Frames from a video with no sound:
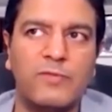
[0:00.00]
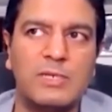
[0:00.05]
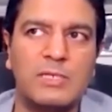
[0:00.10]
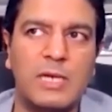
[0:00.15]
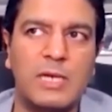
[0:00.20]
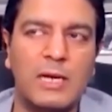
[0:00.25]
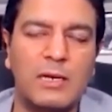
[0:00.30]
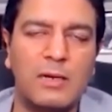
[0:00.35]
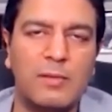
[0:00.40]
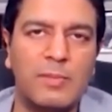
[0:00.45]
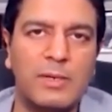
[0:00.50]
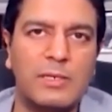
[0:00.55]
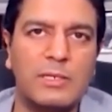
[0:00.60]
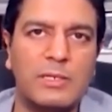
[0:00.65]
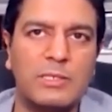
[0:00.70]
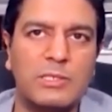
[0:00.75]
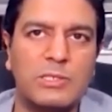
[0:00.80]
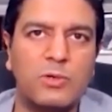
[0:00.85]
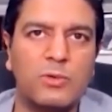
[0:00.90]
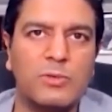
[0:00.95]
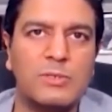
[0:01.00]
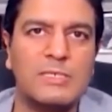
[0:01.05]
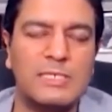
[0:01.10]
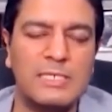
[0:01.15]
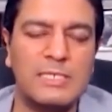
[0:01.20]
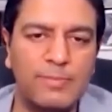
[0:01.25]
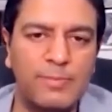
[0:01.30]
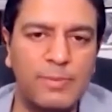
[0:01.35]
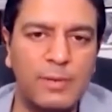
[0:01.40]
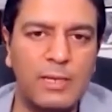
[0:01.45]
entitlement is so
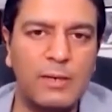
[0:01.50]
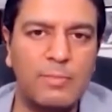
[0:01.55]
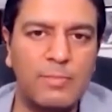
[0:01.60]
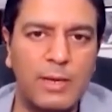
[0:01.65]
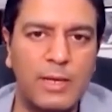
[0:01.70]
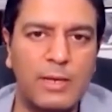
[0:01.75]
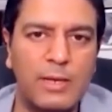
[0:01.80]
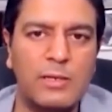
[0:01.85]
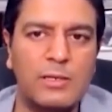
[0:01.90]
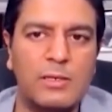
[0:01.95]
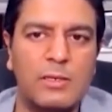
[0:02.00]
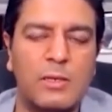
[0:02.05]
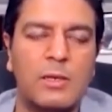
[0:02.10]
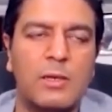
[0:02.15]
deeply embedded,